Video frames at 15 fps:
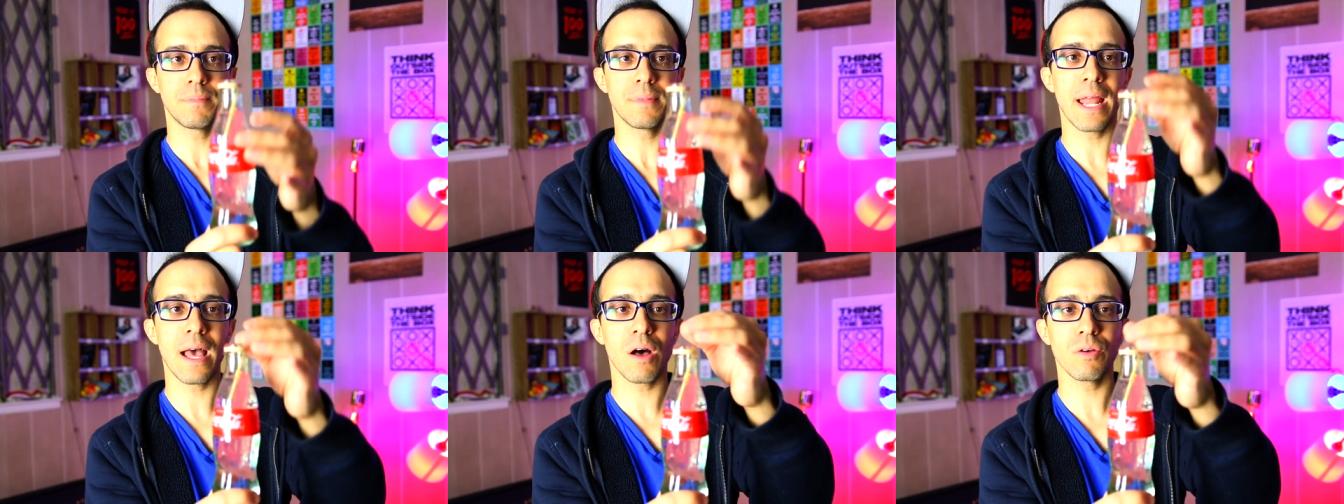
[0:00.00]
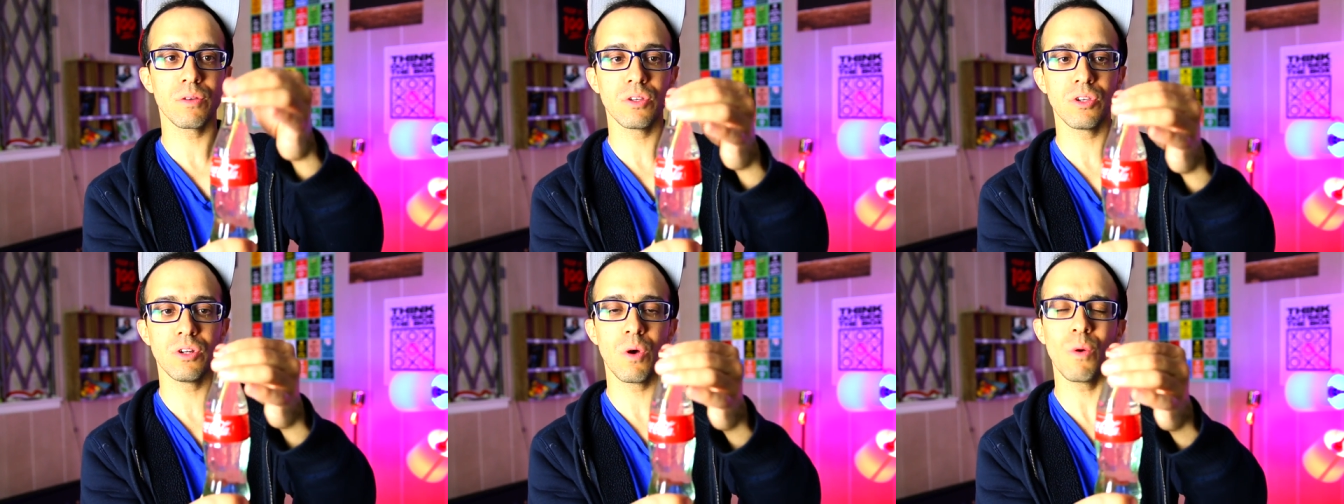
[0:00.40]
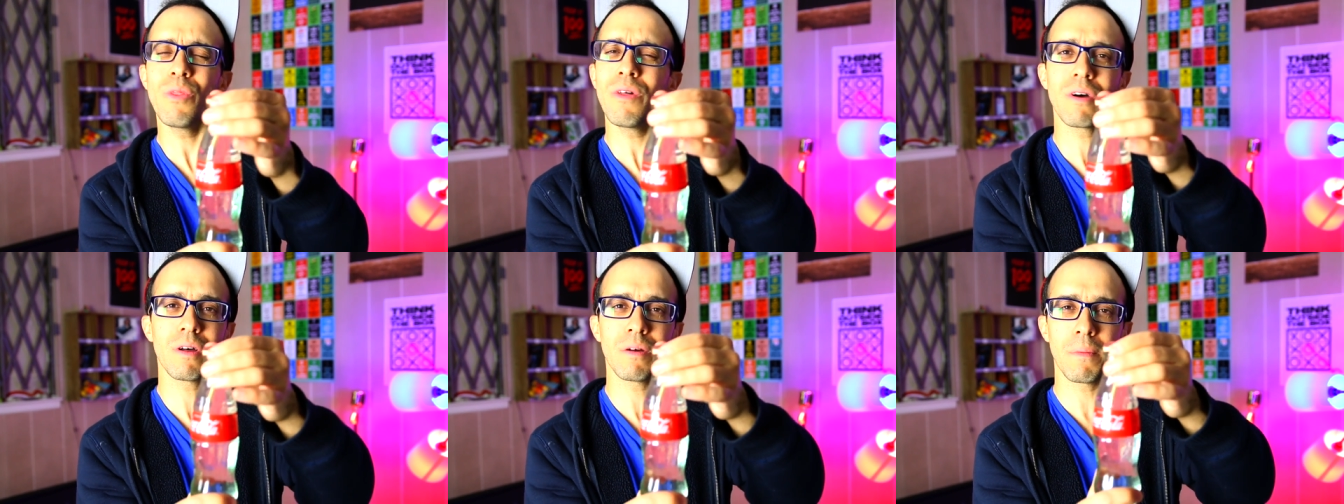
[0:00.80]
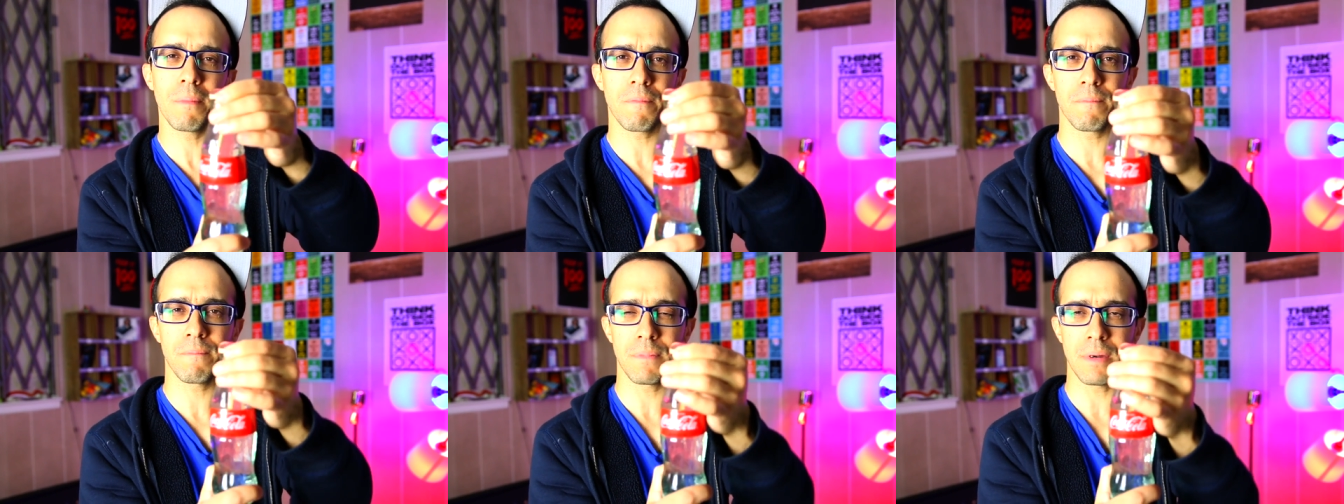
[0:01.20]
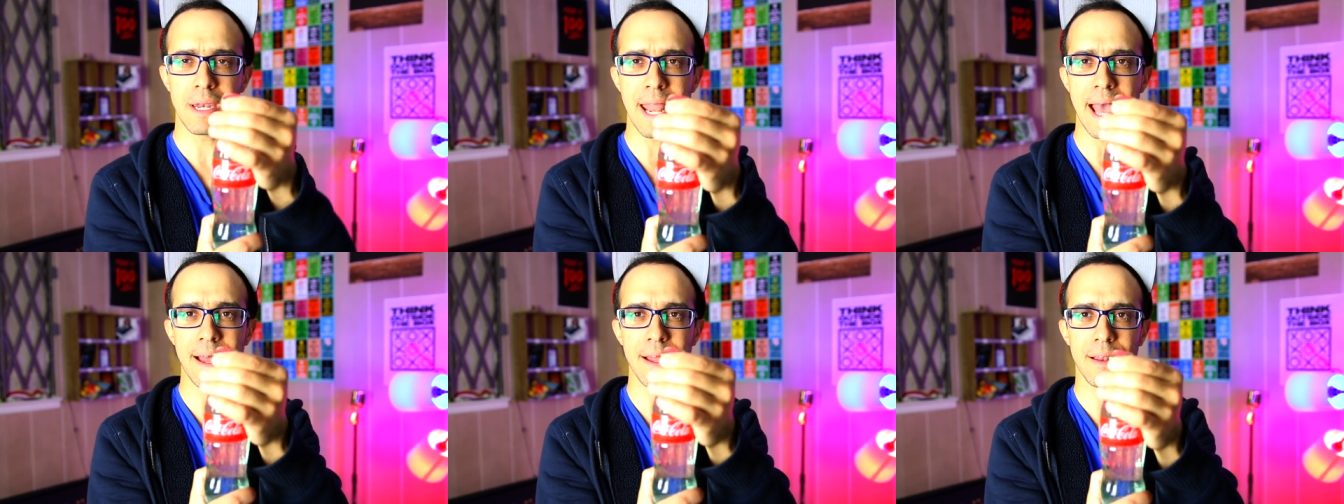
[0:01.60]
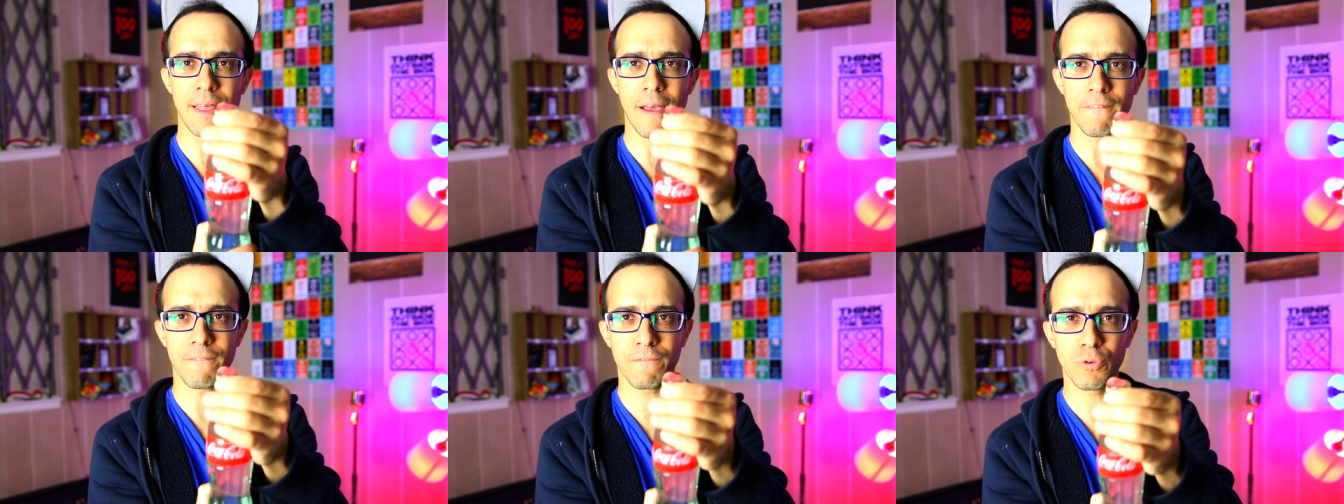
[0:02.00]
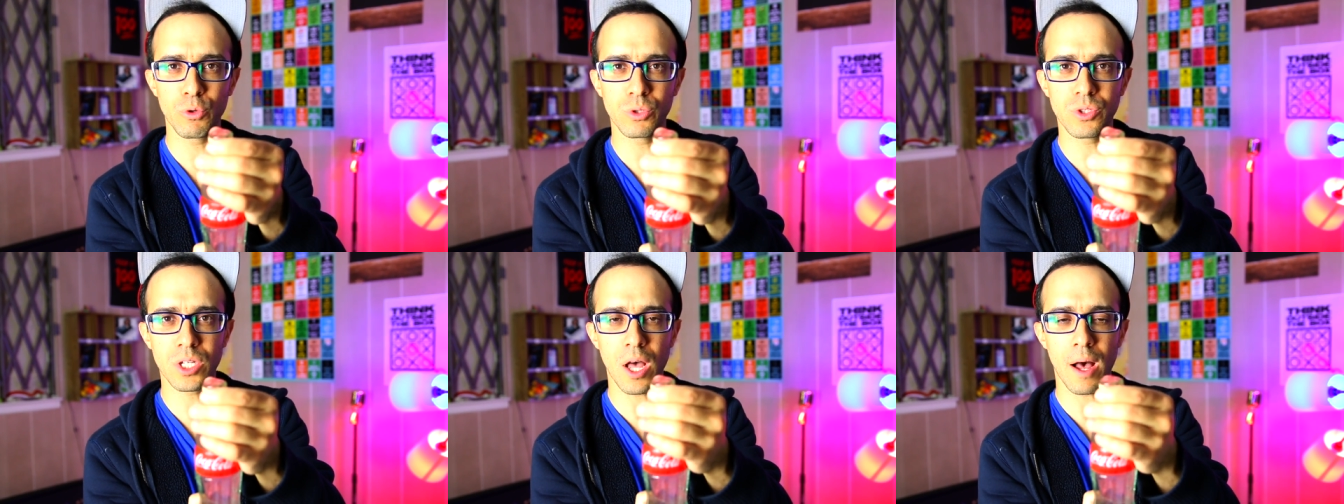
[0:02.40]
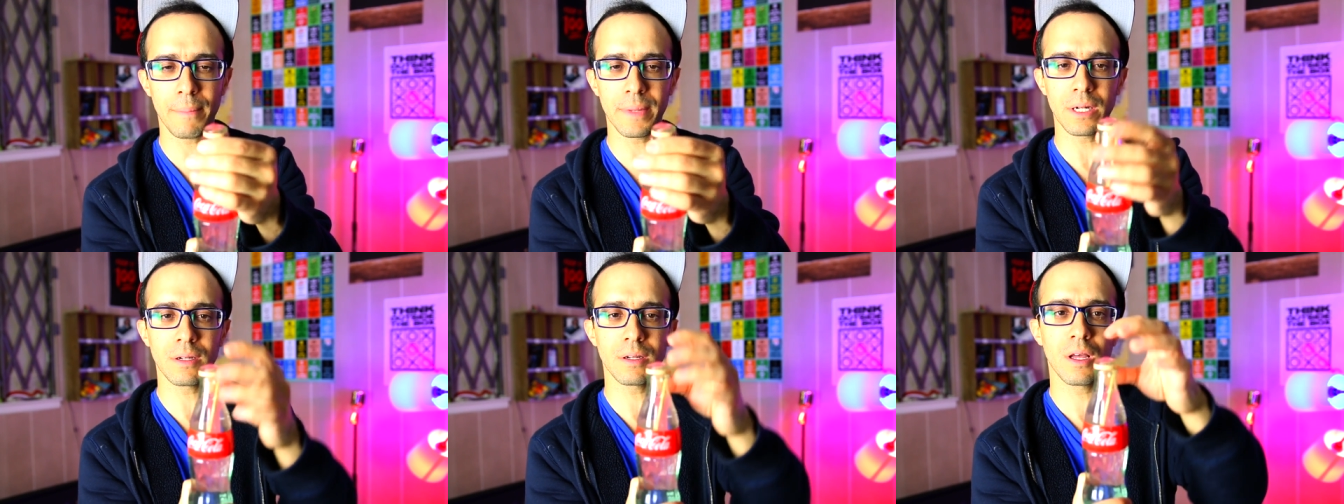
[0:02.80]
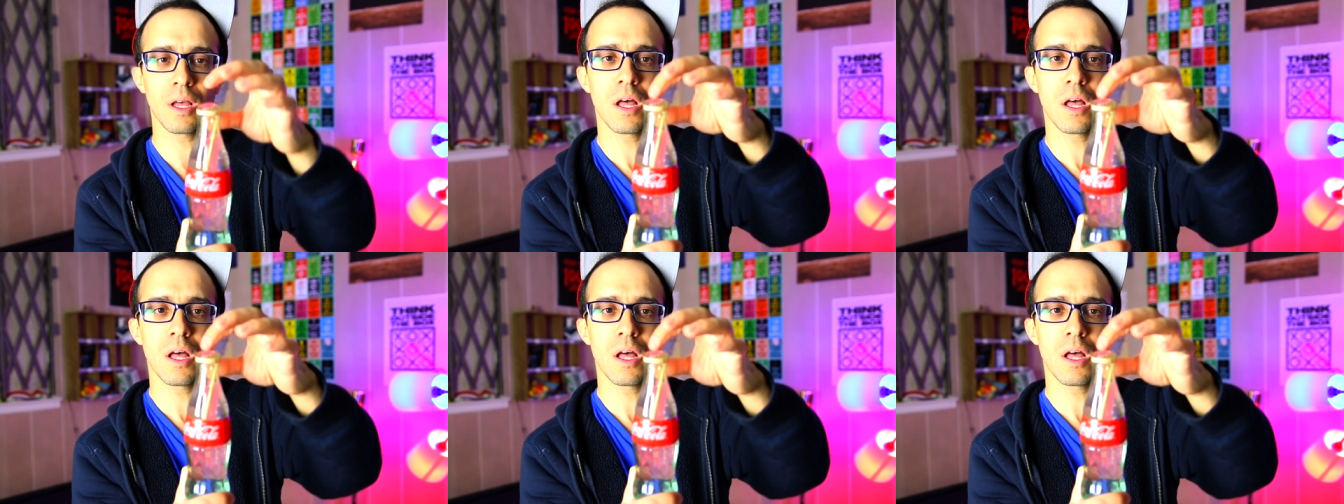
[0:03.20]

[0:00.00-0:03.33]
Now, you know the net that fruits come in?